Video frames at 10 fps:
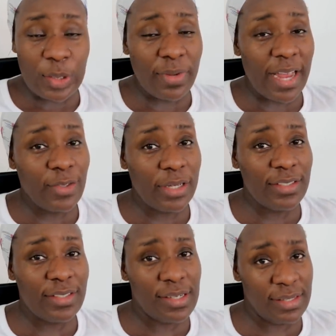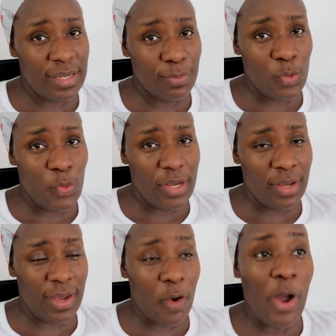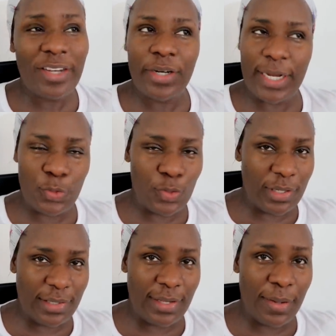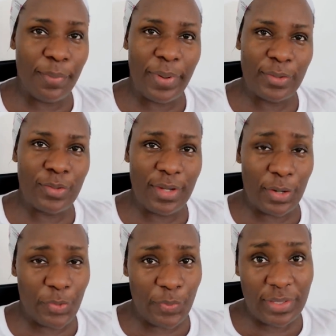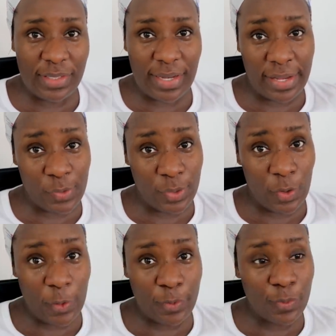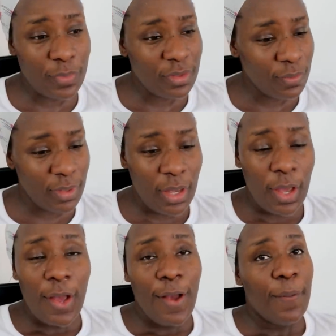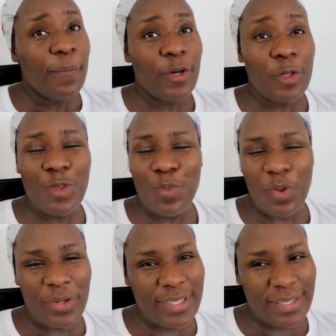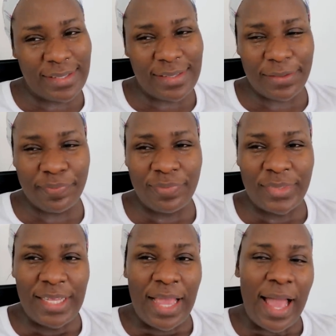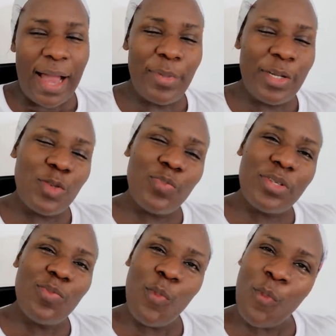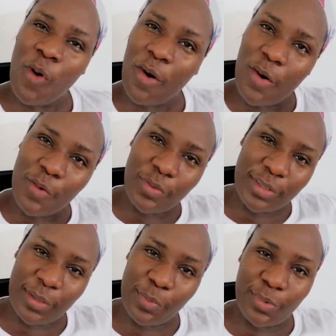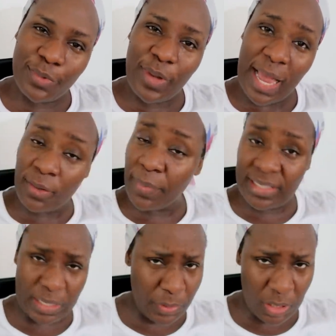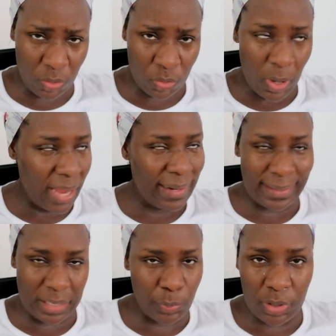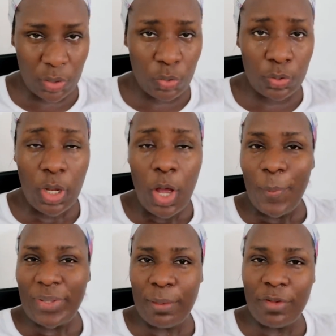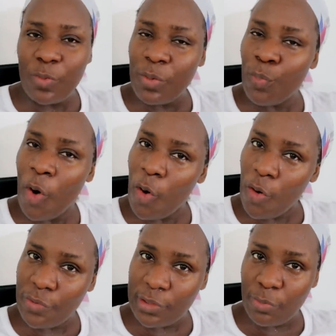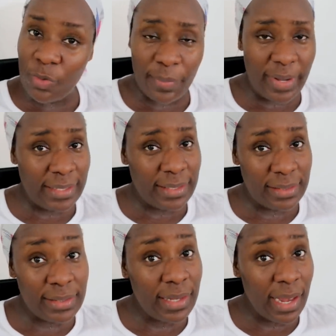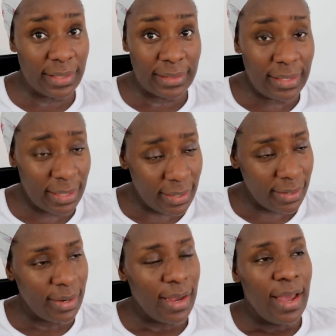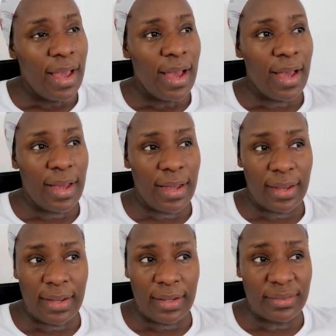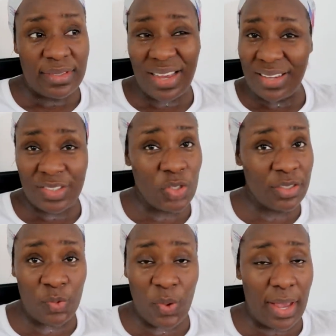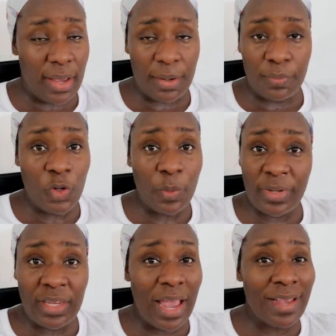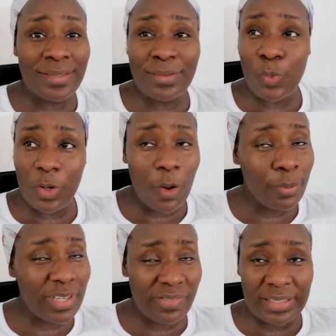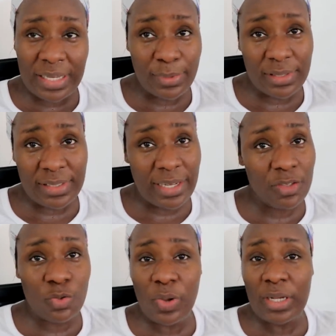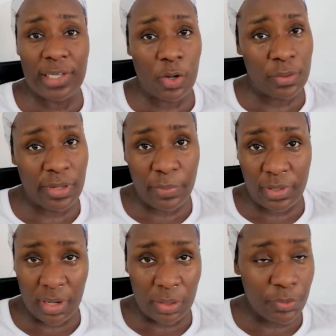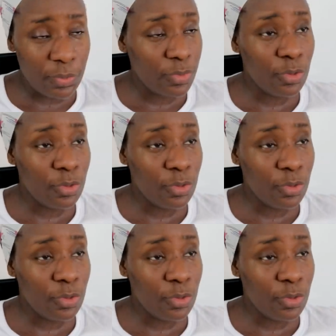Normally I usually chase them away, or I try to chase them back to their room in the night when they come to meet me. But to be honest, I'm a little bit more comfortable. I don't mind sleeping alone, or I like sleeping alone, but I'm a little bit more comfortable when my kids are there. And yeah, it's just the way I am. Normally I wake up several times in the night to go and check on them in their room.